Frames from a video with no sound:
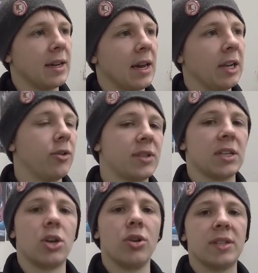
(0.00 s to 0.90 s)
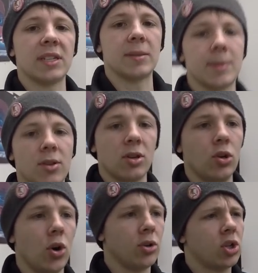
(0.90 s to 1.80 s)
a little security system so that
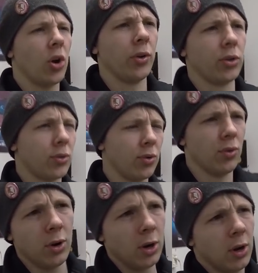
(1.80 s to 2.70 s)
you're not going through